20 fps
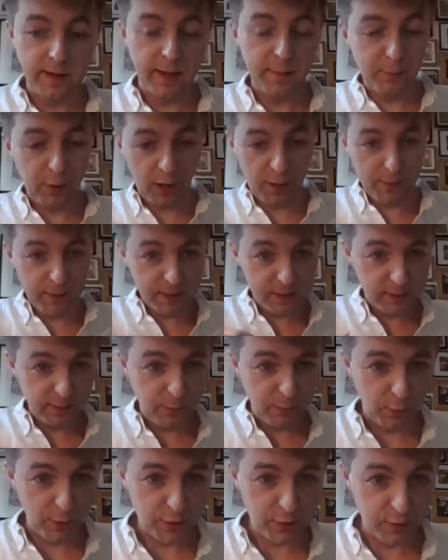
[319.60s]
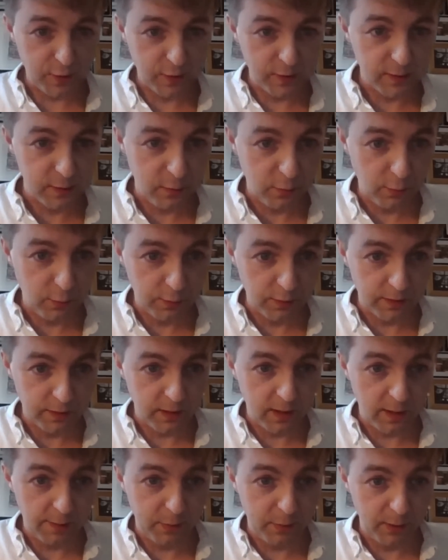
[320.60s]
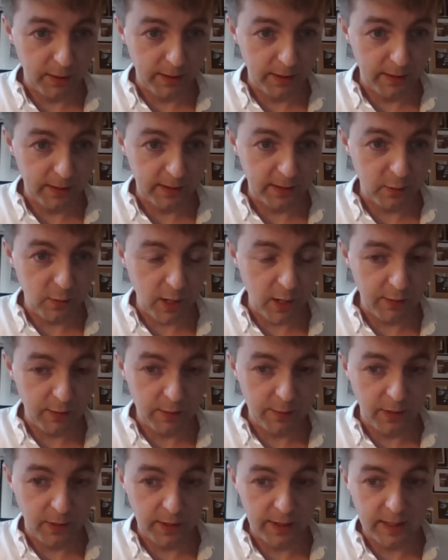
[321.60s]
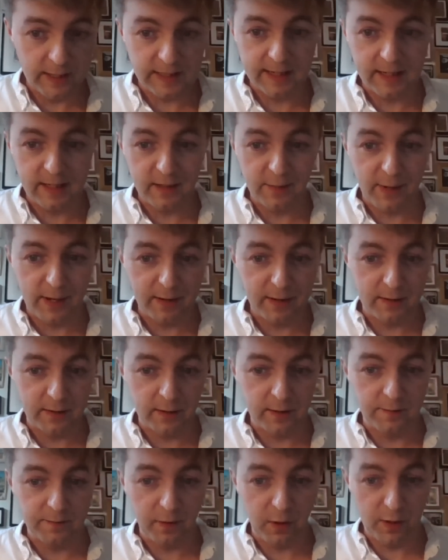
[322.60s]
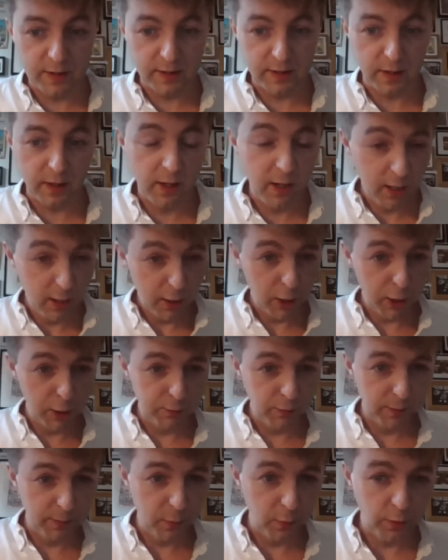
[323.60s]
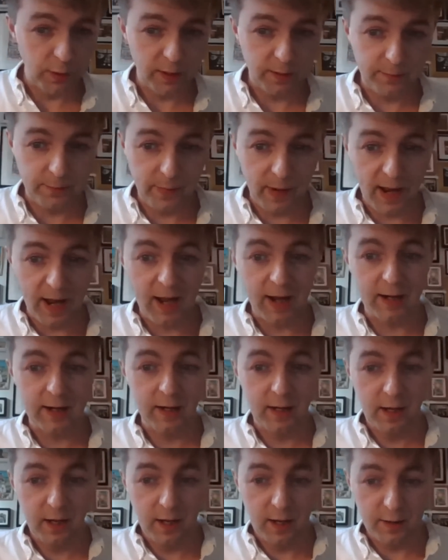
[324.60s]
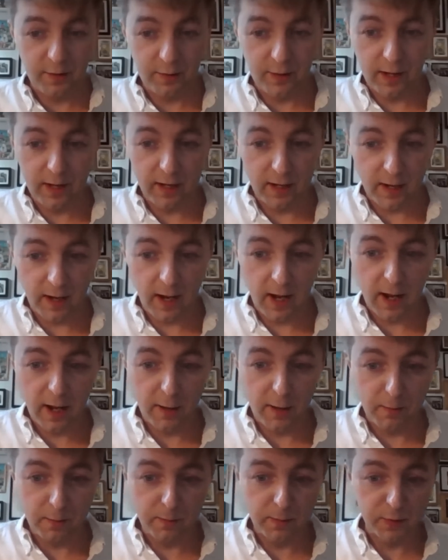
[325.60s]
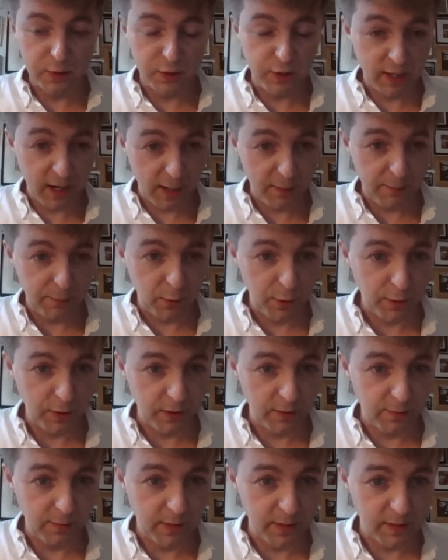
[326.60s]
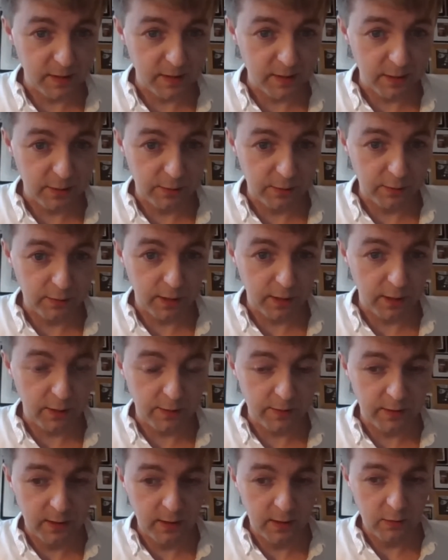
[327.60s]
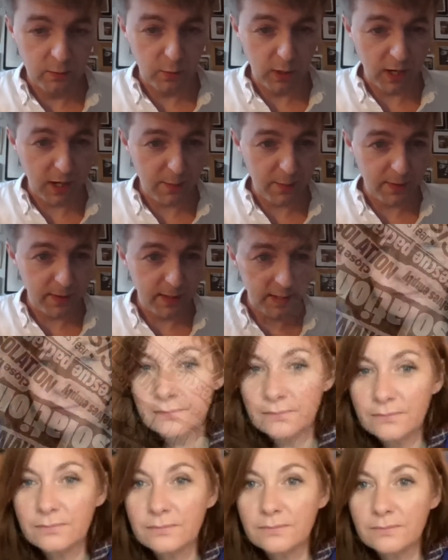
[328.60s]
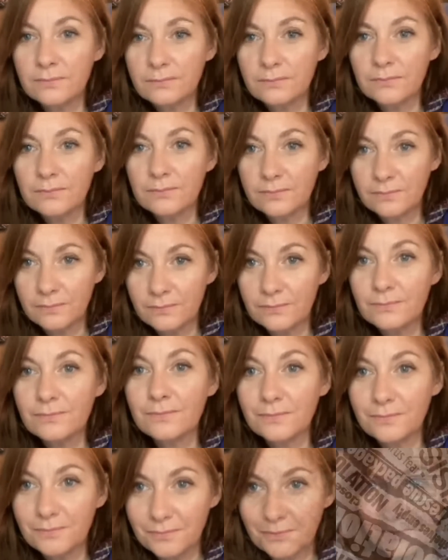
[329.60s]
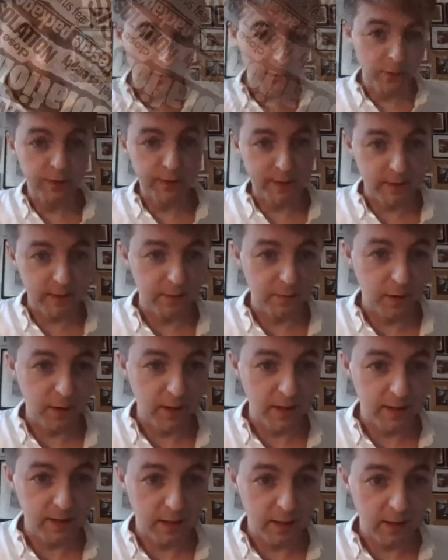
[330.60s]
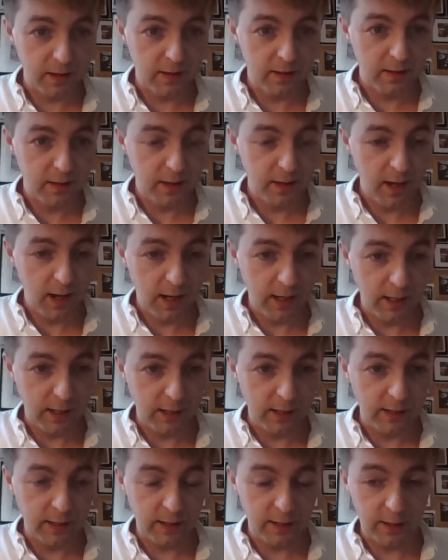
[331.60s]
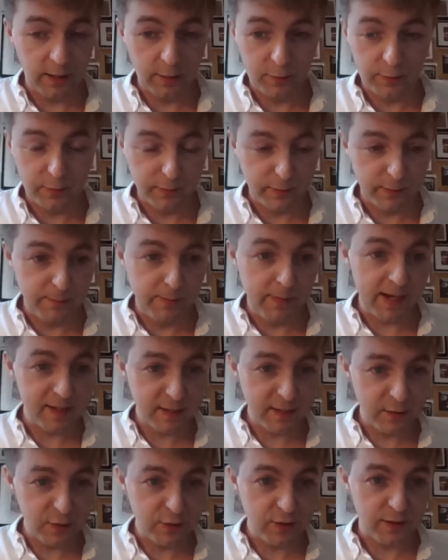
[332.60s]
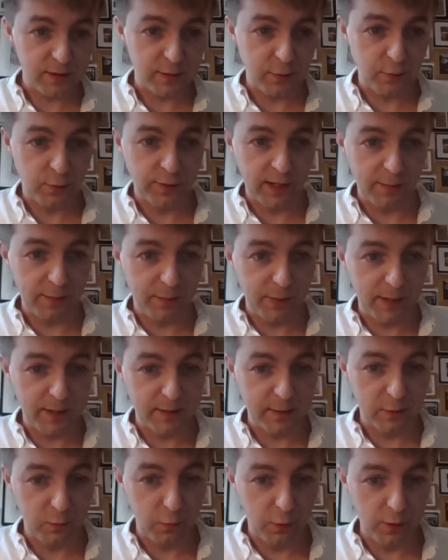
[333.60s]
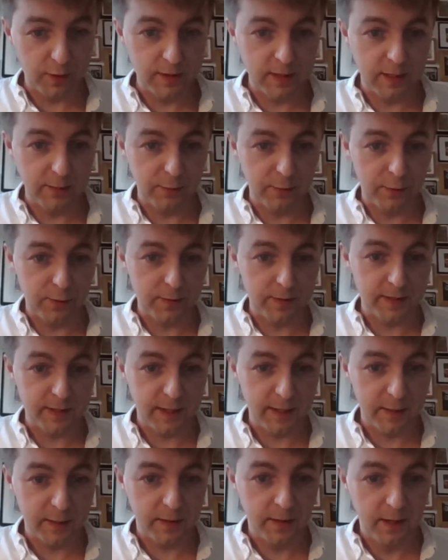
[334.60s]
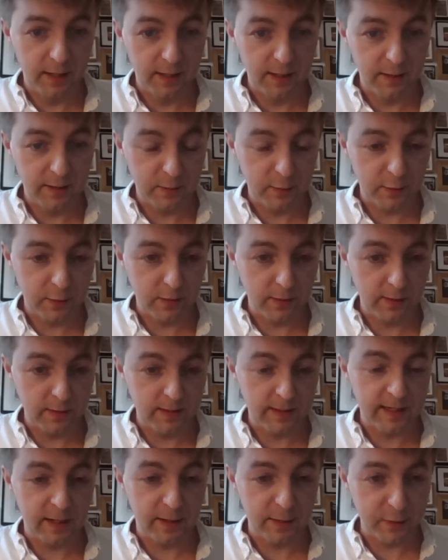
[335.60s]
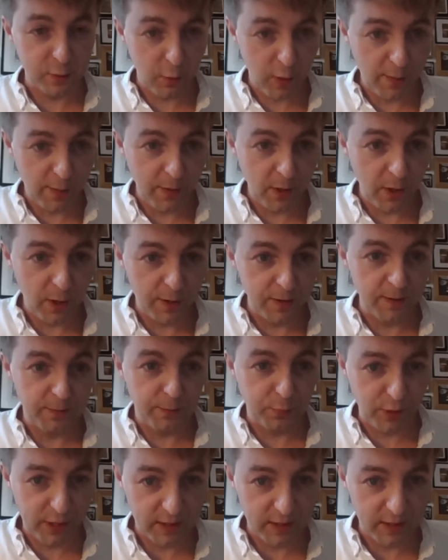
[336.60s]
the then Prime Minister, Boris Johnson, ordered a bullying inquiry by his independent advisor, who reported back that she had broken the ministerial code. What happened then? Boris Johnson overruled his advisor. He messaged Tory MPs on a WhatsApp group saying, stand square behind the